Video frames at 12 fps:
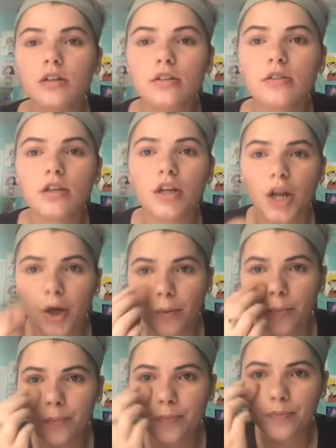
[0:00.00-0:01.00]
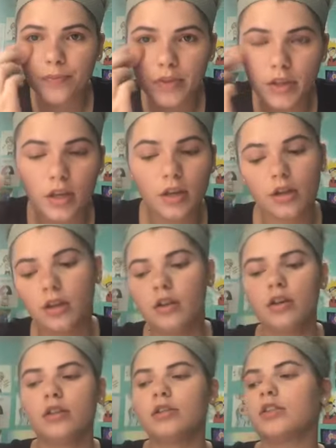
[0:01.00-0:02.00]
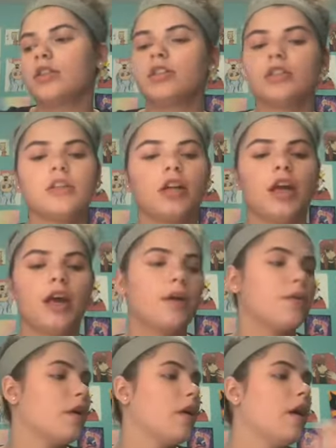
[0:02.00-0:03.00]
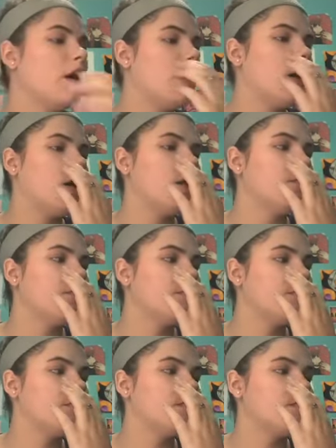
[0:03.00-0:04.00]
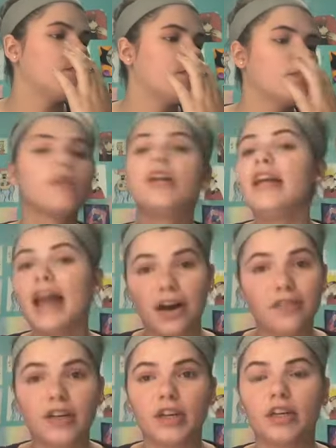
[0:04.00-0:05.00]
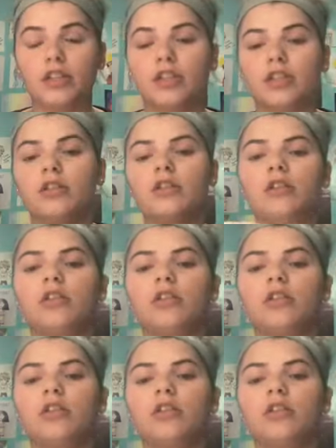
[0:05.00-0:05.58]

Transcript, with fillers: You know, as good as it's gonna get um, Now foundation.